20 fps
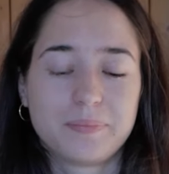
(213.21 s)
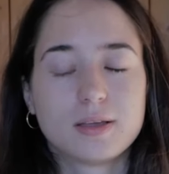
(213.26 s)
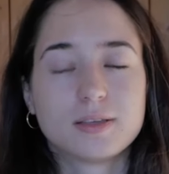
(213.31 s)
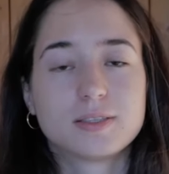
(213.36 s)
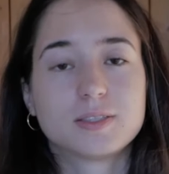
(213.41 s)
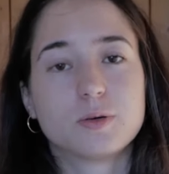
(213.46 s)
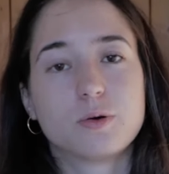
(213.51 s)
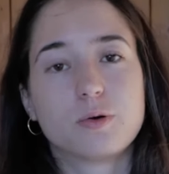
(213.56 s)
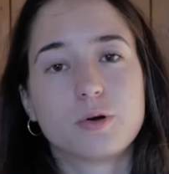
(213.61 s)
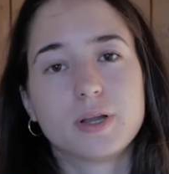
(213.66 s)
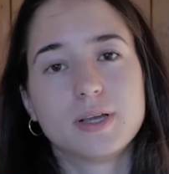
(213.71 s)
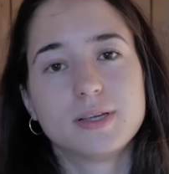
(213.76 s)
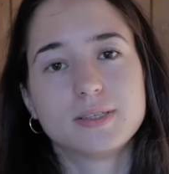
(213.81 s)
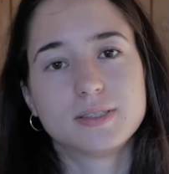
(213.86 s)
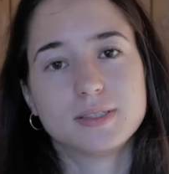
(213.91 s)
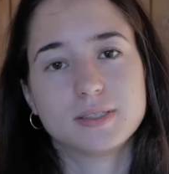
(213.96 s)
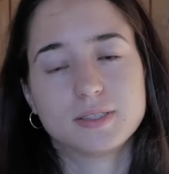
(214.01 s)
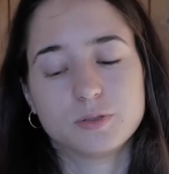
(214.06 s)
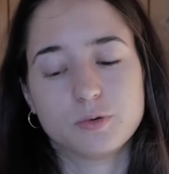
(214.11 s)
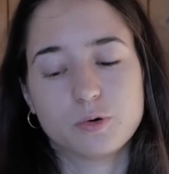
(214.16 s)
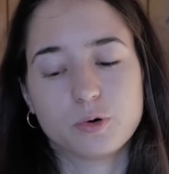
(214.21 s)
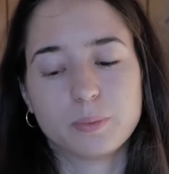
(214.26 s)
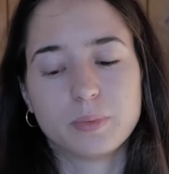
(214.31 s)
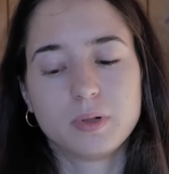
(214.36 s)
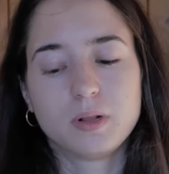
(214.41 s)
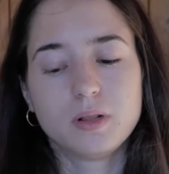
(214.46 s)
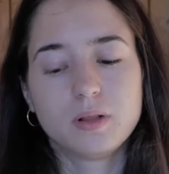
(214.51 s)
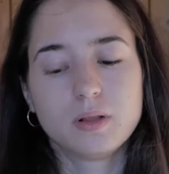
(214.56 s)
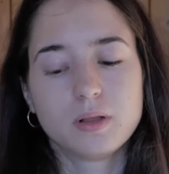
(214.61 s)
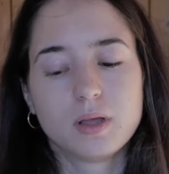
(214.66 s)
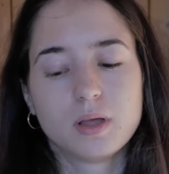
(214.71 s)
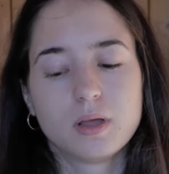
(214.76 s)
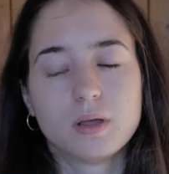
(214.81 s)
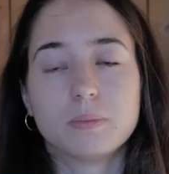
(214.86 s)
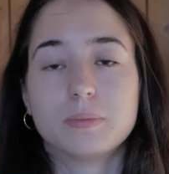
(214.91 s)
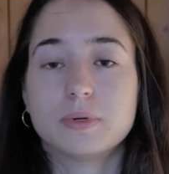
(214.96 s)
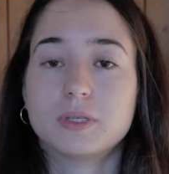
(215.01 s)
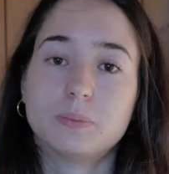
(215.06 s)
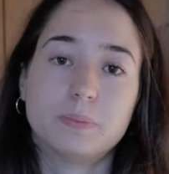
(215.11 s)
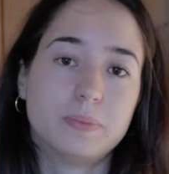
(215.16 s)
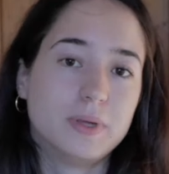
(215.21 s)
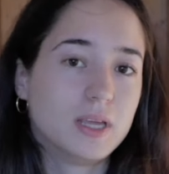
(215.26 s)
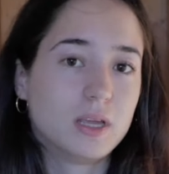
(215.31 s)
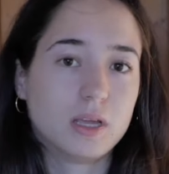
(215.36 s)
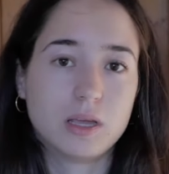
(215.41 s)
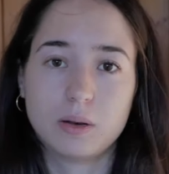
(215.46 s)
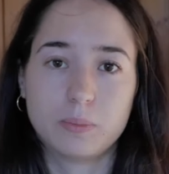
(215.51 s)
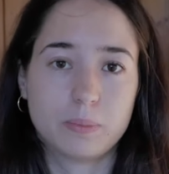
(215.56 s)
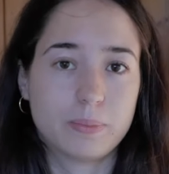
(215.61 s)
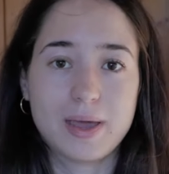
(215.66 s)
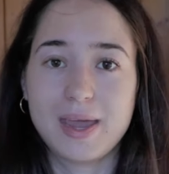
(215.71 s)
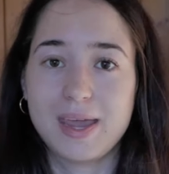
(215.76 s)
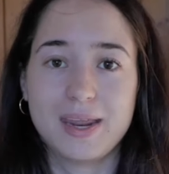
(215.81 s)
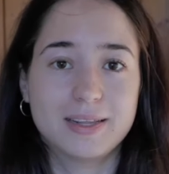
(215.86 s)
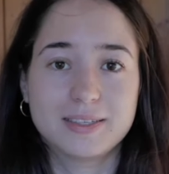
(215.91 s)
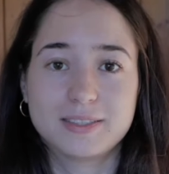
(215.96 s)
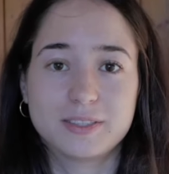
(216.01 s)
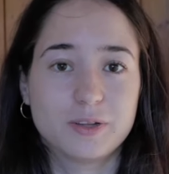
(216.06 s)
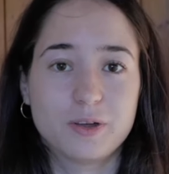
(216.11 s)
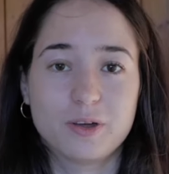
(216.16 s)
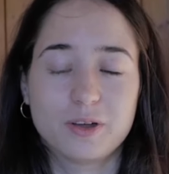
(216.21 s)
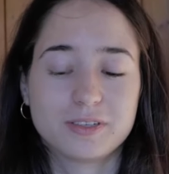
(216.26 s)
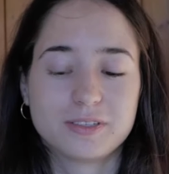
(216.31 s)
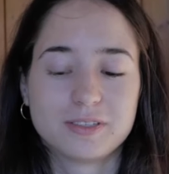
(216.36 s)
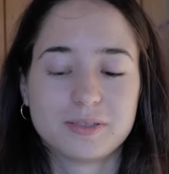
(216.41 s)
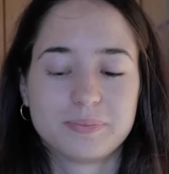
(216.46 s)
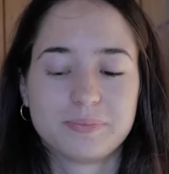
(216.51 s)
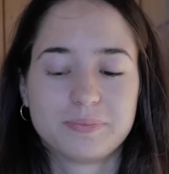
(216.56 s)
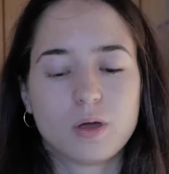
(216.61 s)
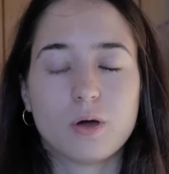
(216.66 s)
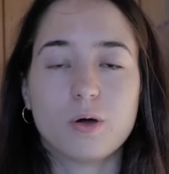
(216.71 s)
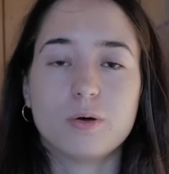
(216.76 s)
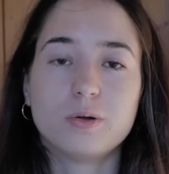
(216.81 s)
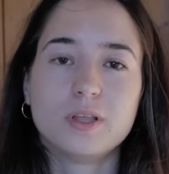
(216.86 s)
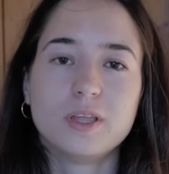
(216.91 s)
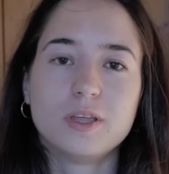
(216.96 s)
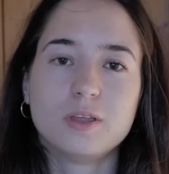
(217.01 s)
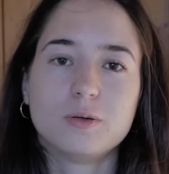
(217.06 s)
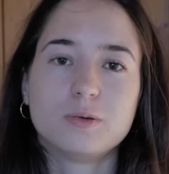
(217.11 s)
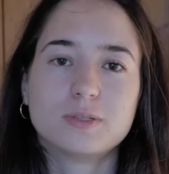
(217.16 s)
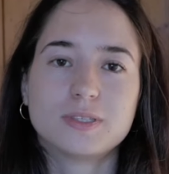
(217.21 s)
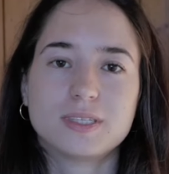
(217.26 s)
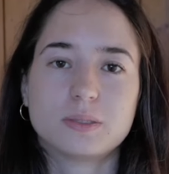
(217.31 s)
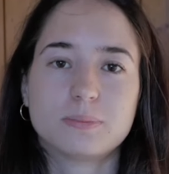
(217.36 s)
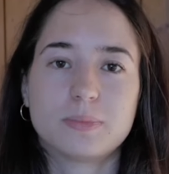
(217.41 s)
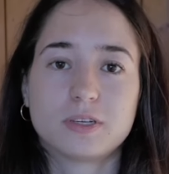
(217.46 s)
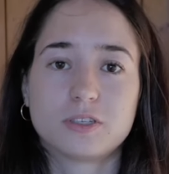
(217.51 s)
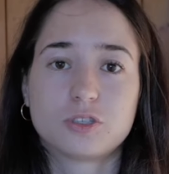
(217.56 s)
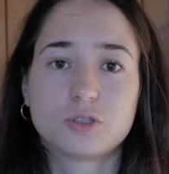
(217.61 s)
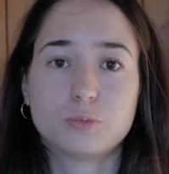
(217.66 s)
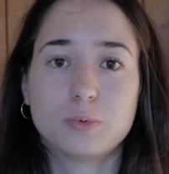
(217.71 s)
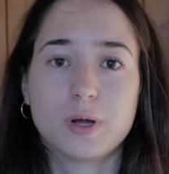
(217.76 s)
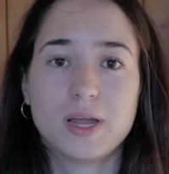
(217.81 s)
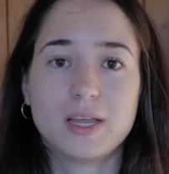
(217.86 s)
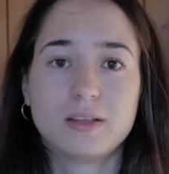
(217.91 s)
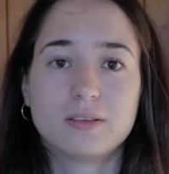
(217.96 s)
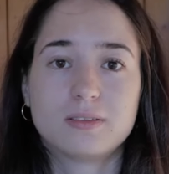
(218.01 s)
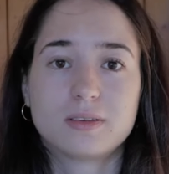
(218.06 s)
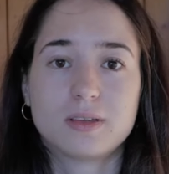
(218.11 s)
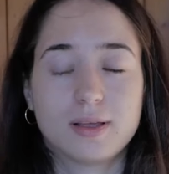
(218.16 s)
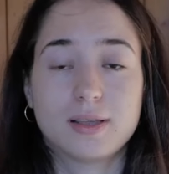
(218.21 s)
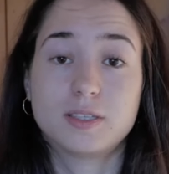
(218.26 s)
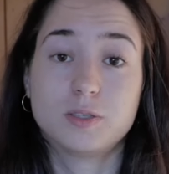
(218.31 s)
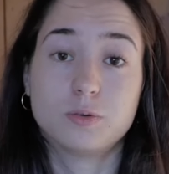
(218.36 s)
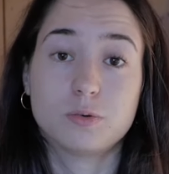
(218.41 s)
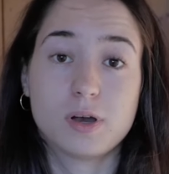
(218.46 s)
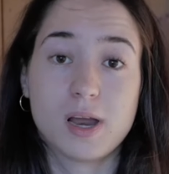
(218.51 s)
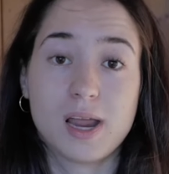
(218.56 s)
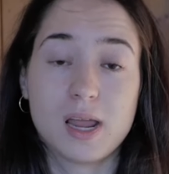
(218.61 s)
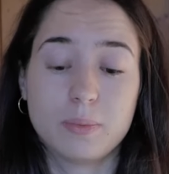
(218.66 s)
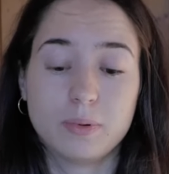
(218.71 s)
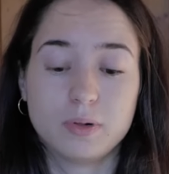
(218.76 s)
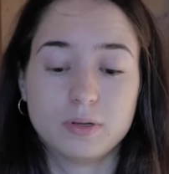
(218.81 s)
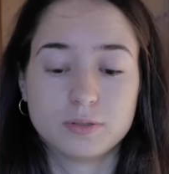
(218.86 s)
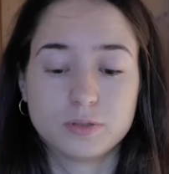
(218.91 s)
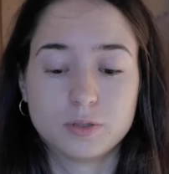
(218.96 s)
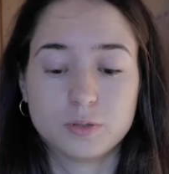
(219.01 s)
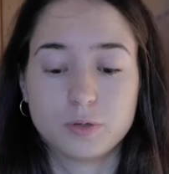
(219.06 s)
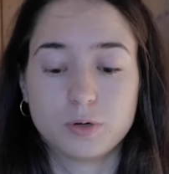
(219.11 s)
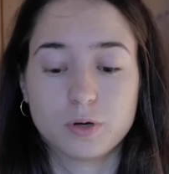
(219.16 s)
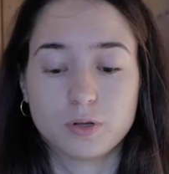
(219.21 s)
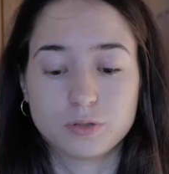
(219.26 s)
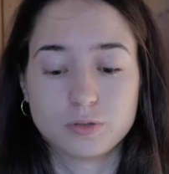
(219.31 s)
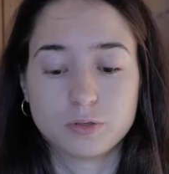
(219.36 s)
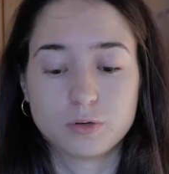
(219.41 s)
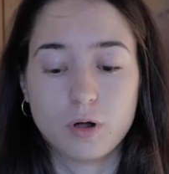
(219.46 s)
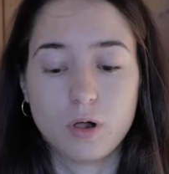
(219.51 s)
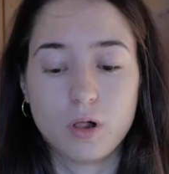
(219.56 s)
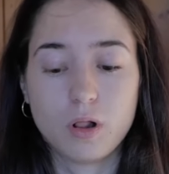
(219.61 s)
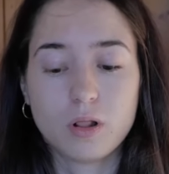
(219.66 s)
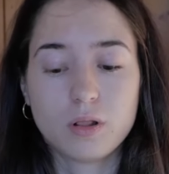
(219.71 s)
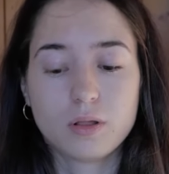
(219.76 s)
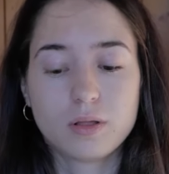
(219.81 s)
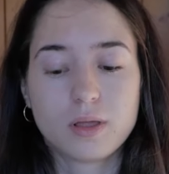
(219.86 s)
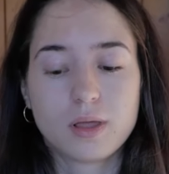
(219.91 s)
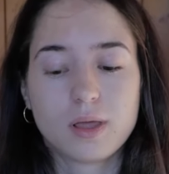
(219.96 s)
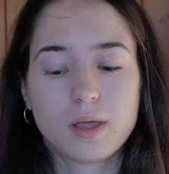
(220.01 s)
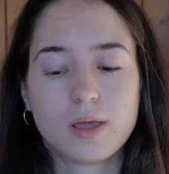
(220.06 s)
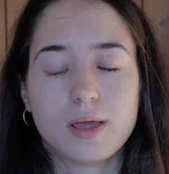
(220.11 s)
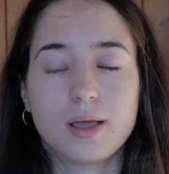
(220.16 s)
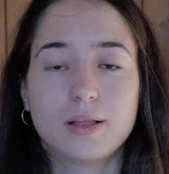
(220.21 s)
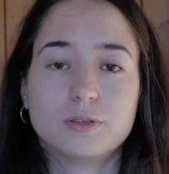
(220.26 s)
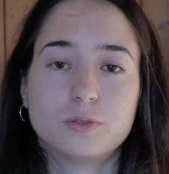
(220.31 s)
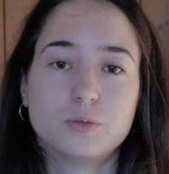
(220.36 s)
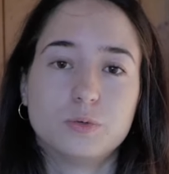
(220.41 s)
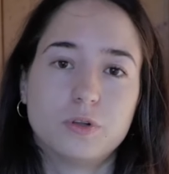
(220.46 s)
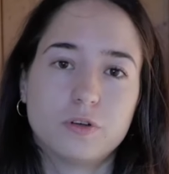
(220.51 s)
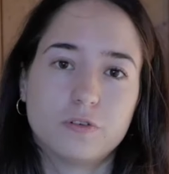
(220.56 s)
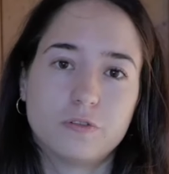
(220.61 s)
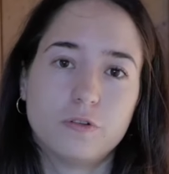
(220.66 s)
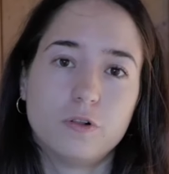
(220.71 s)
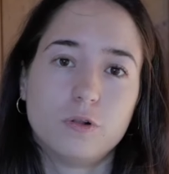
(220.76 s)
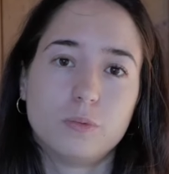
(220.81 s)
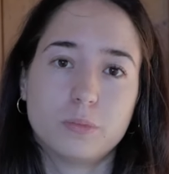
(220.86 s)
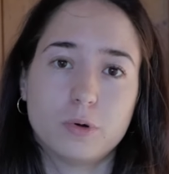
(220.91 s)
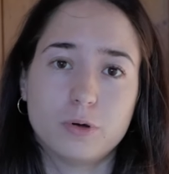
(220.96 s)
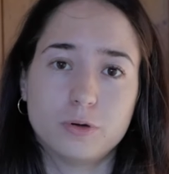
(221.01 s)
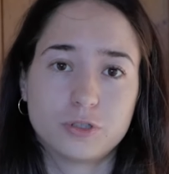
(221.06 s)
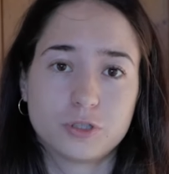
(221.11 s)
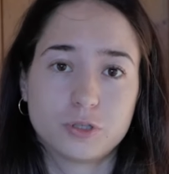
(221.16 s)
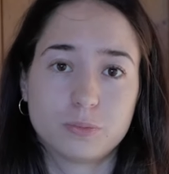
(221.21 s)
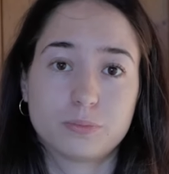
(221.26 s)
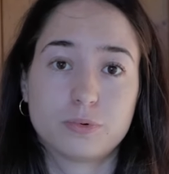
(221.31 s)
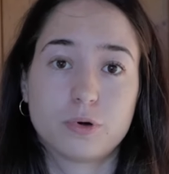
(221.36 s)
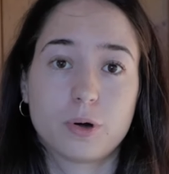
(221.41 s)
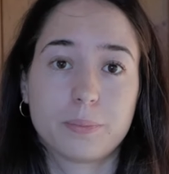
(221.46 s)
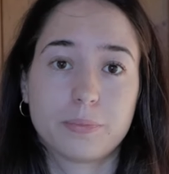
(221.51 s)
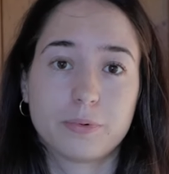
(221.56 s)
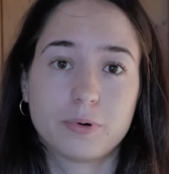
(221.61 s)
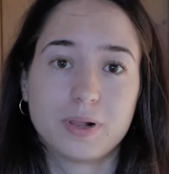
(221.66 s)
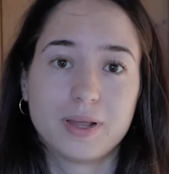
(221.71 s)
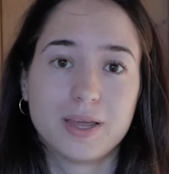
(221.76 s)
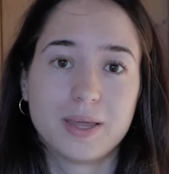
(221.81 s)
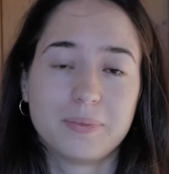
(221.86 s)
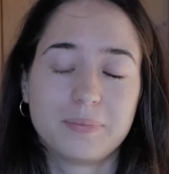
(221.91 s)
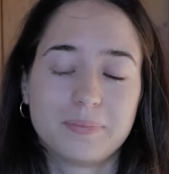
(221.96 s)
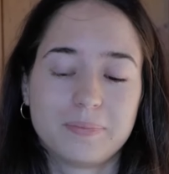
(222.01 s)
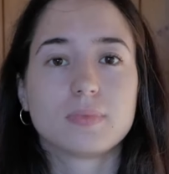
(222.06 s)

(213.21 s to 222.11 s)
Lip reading: Soreness is normal, but being in pain is not. Only use as much weight as you are able to control and do the full motion properly.